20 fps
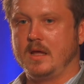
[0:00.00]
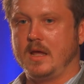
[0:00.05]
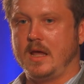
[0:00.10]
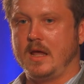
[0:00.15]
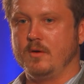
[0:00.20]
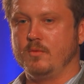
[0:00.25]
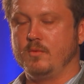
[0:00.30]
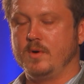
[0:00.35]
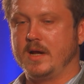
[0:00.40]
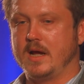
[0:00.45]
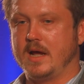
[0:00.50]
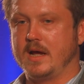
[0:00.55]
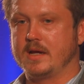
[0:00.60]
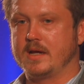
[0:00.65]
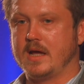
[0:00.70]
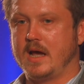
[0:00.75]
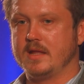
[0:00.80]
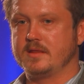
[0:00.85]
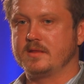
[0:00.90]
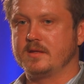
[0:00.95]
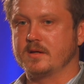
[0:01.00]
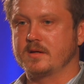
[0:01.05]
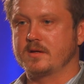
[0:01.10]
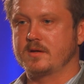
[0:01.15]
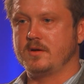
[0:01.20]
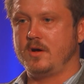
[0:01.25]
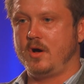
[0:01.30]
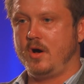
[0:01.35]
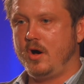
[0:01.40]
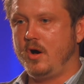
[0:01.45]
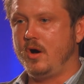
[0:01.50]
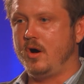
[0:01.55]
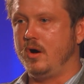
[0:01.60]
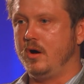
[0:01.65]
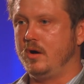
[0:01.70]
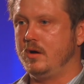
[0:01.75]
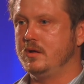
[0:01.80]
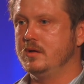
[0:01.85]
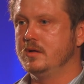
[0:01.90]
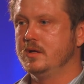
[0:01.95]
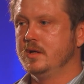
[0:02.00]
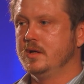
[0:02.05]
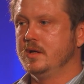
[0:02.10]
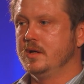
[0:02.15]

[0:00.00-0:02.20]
And when I got the call,